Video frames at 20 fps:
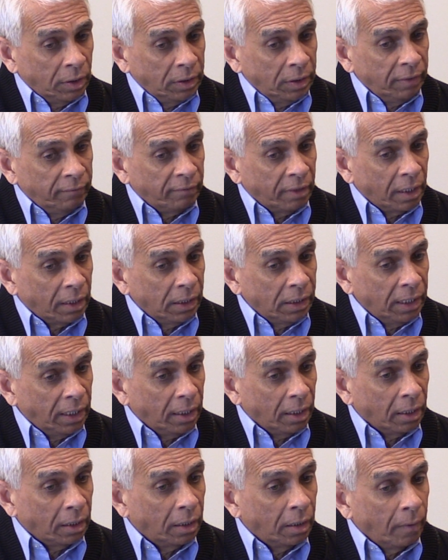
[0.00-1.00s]

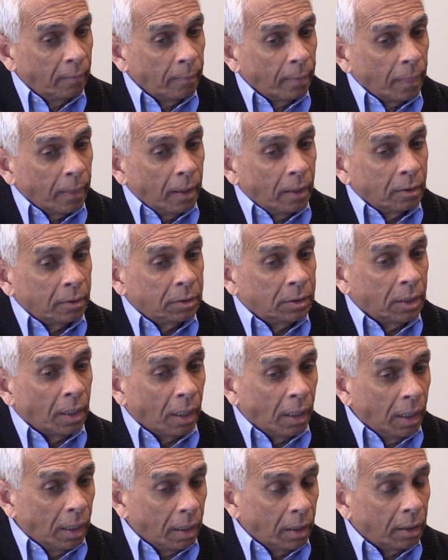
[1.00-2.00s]
Liang
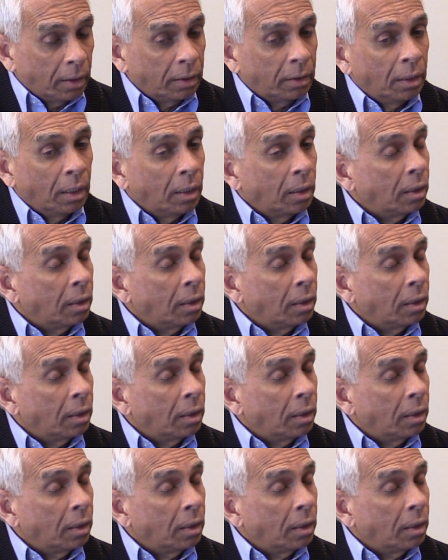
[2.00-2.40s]
died,